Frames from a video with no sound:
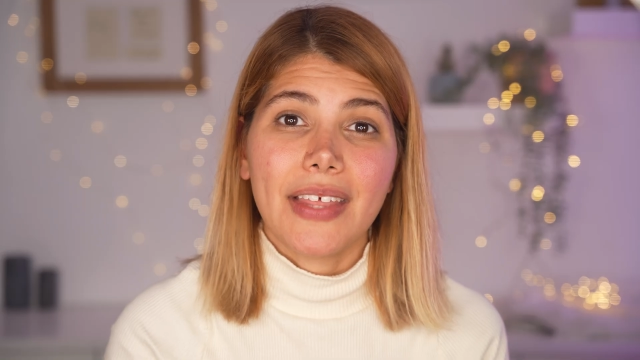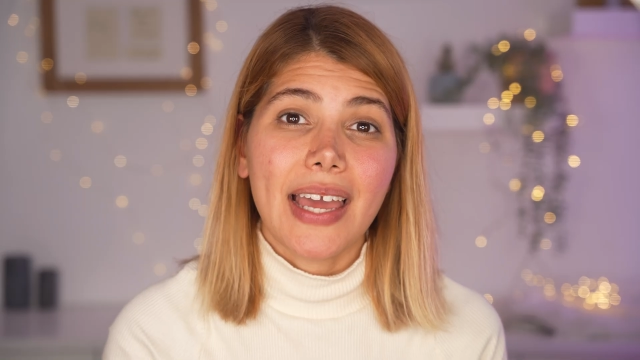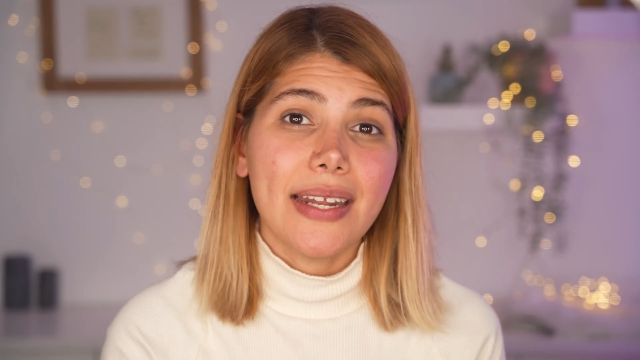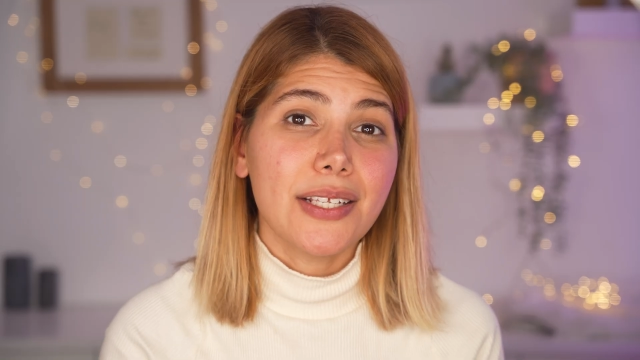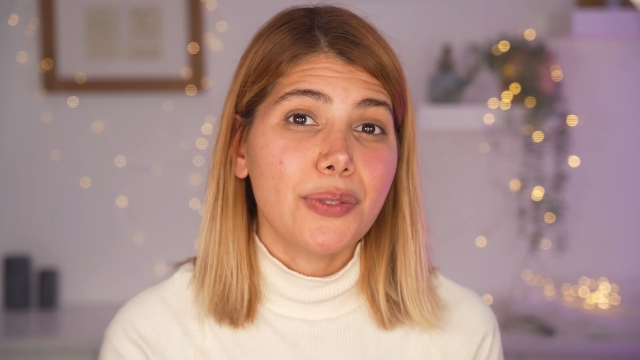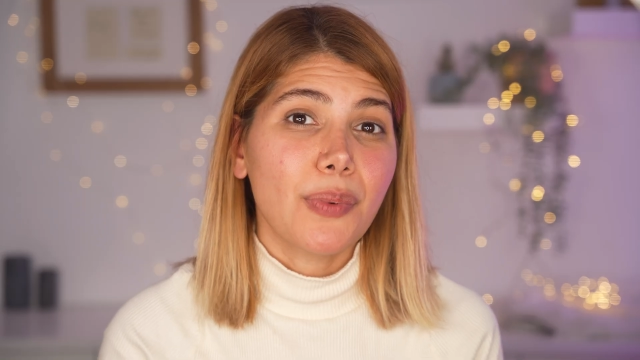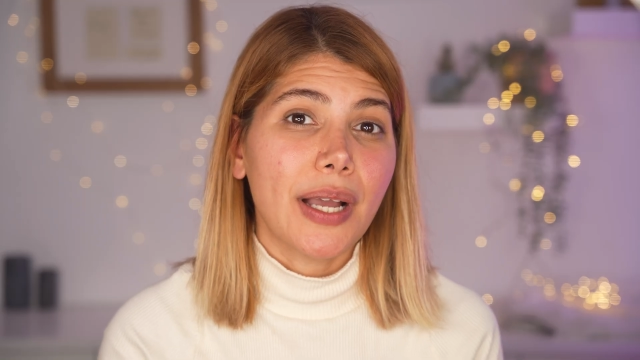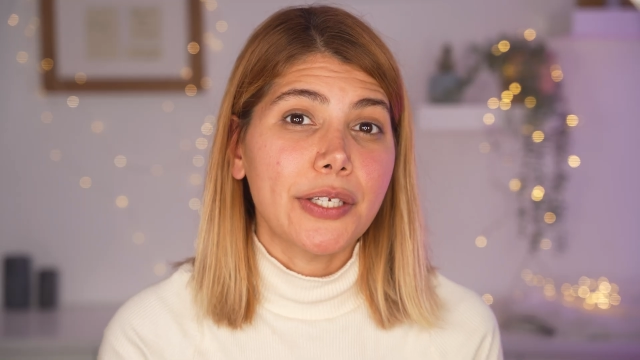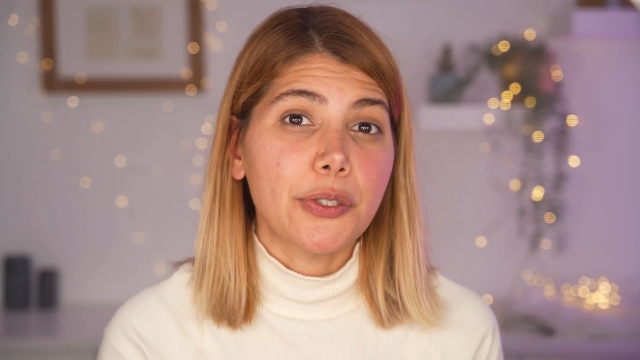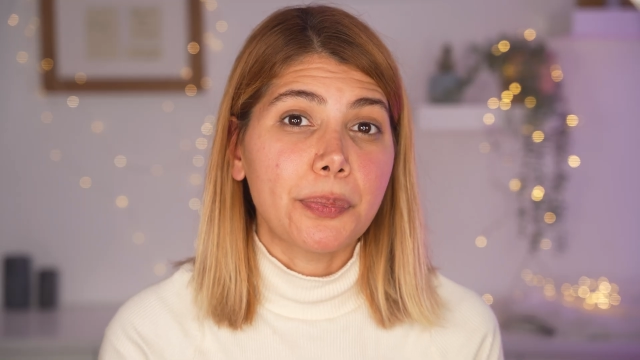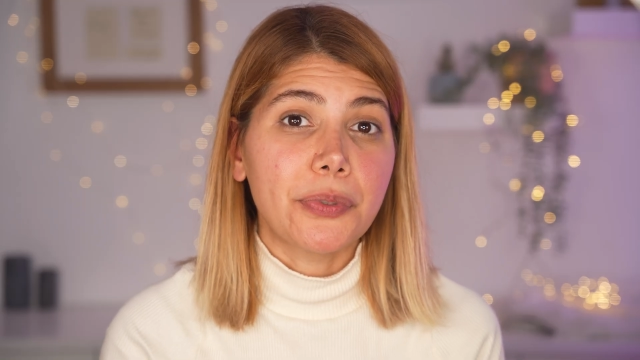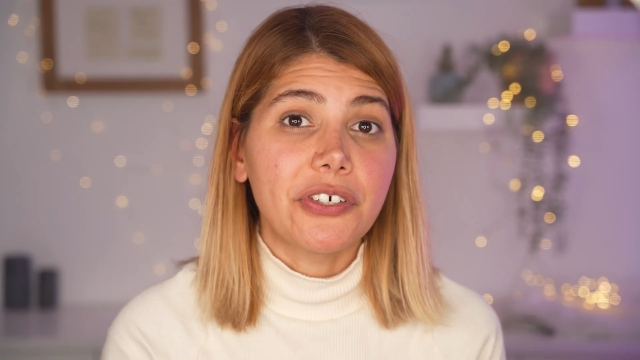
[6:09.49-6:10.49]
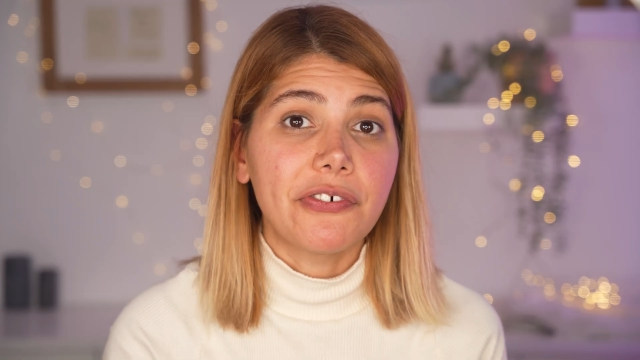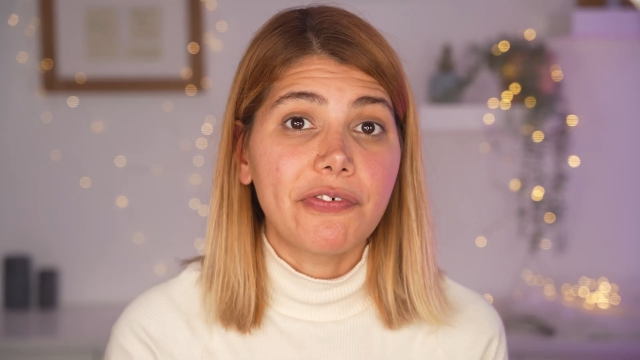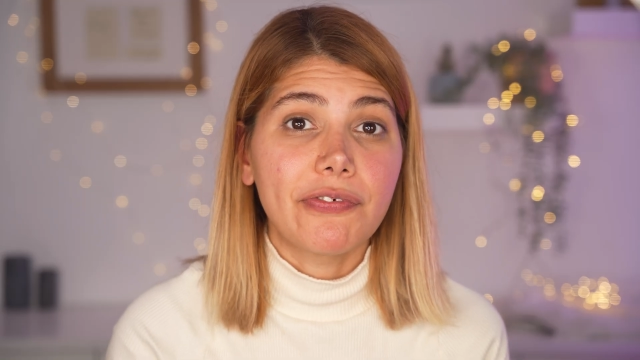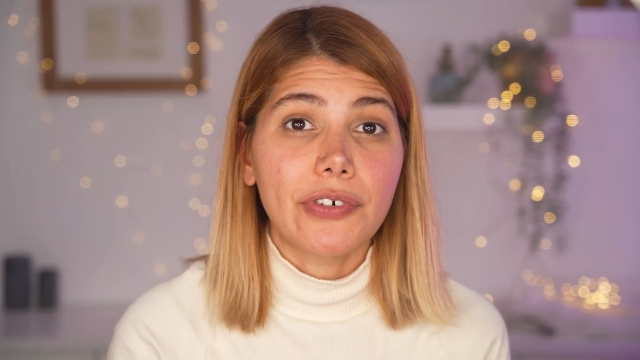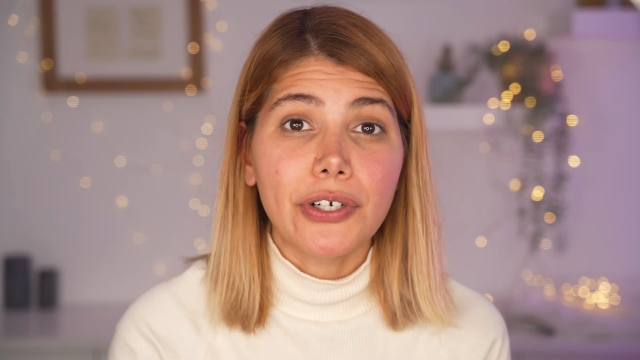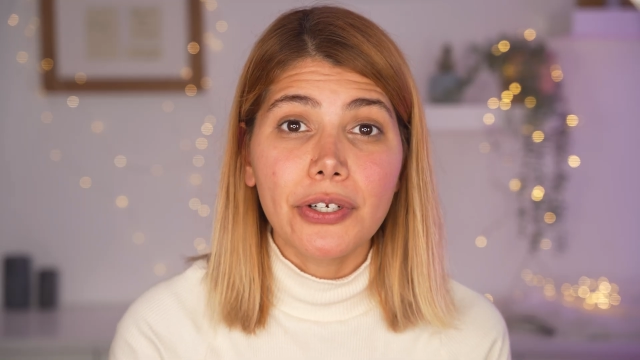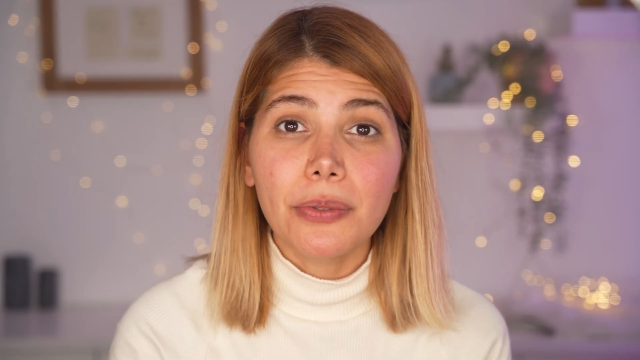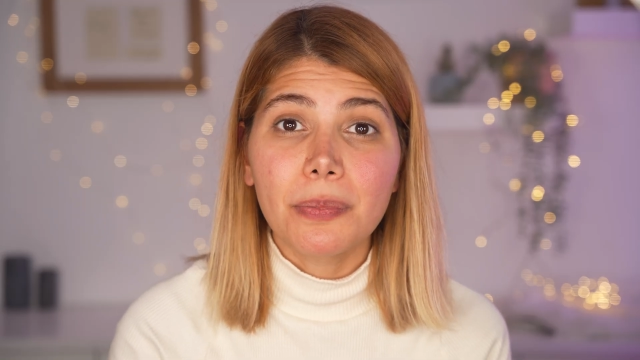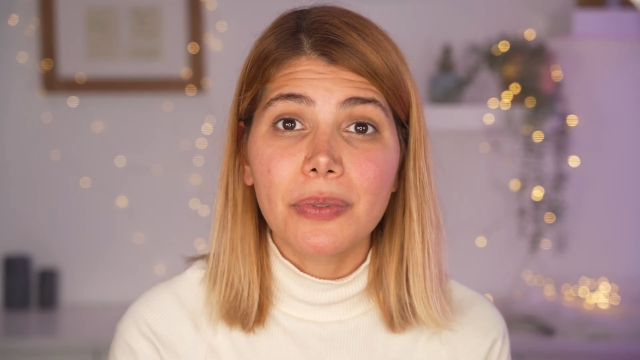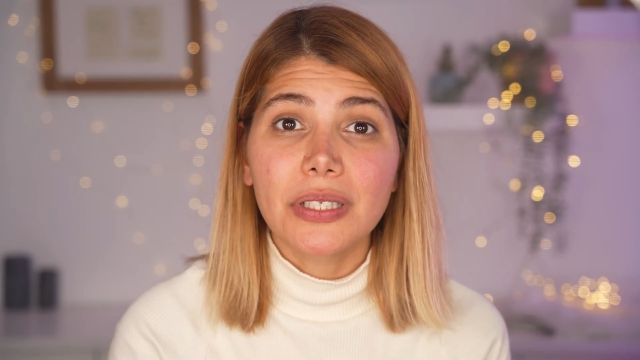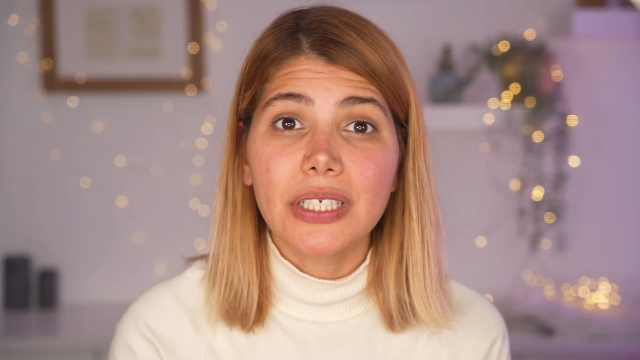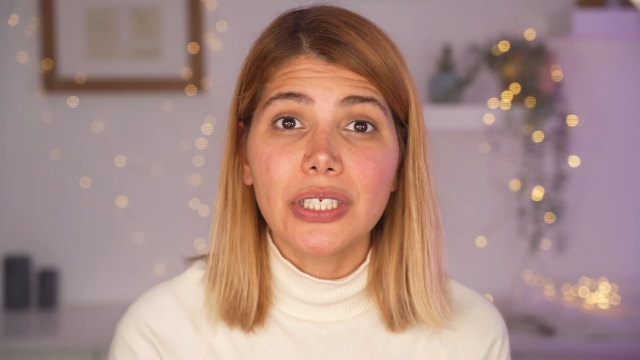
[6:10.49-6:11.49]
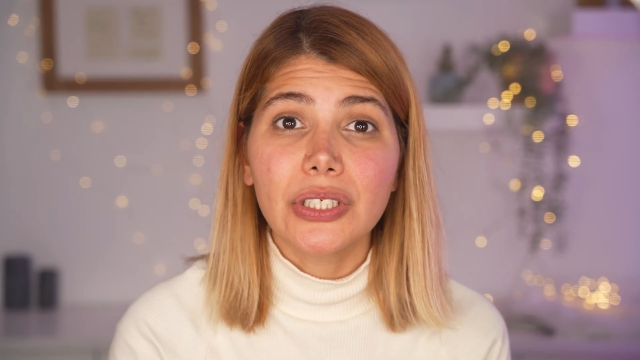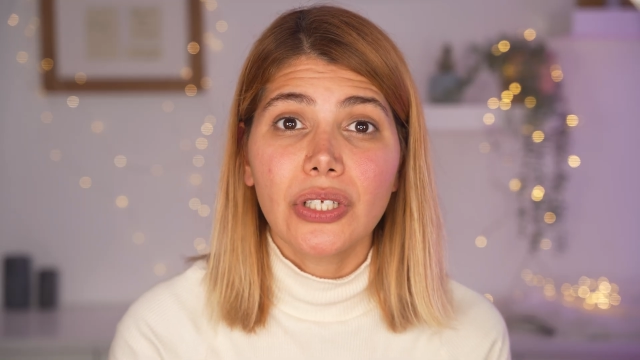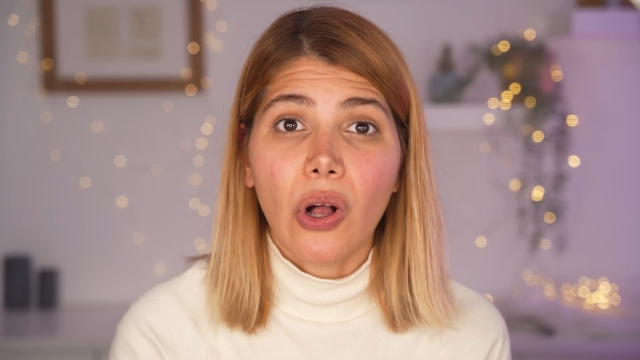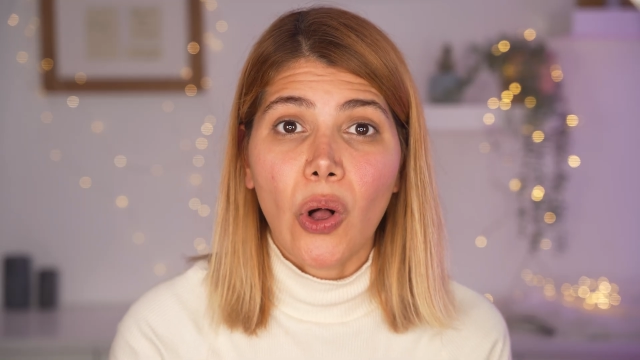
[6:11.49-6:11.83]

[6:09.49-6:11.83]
That is why you preferably